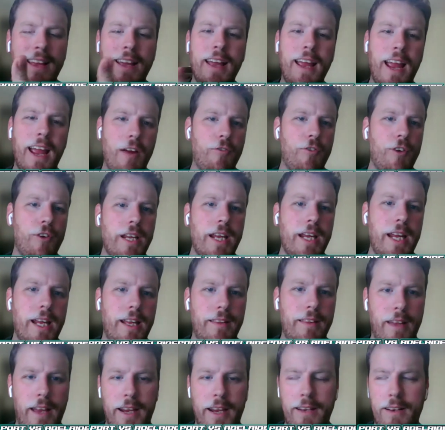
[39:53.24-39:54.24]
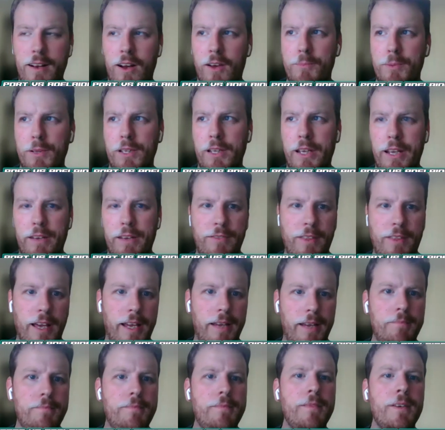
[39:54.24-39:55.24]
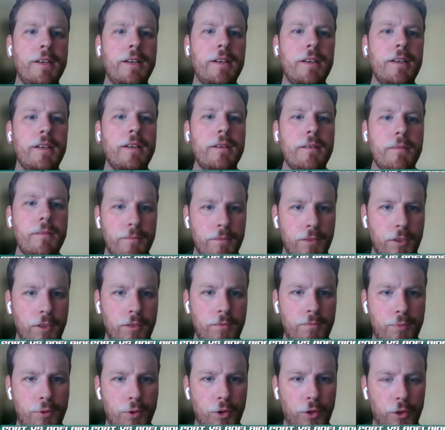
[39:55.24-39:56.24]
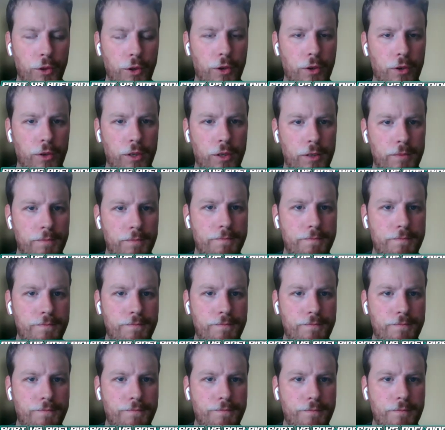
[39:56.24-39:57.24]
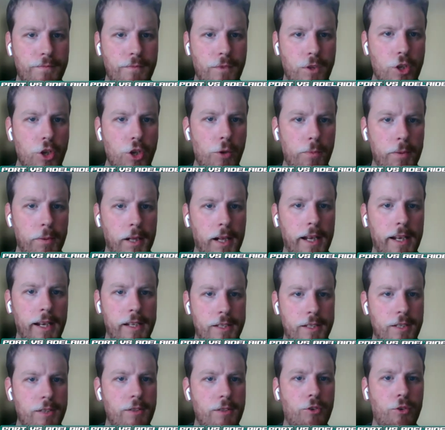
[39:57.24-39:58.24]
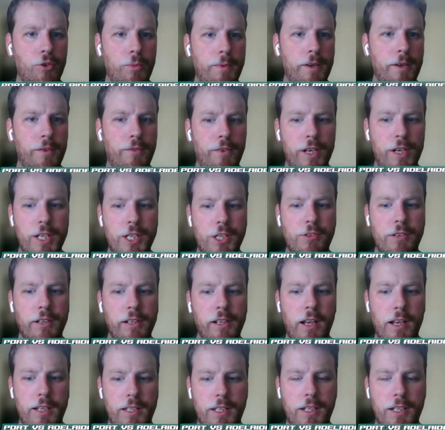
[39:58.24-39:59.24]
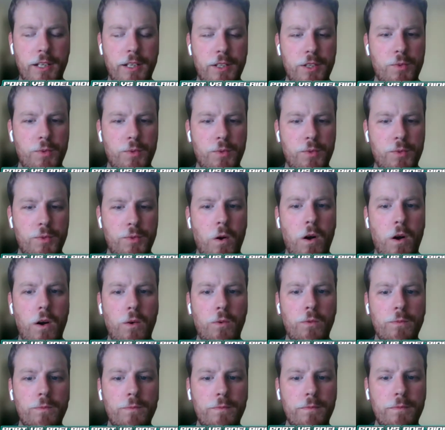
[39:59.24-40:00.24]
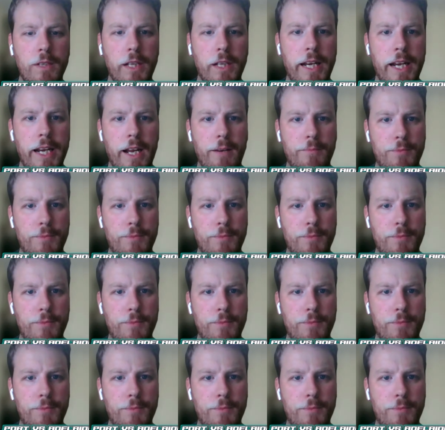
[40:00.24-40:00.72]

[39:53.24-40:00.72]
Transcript: every year I believe they put new players through a bit of a history lesson as well, leading up to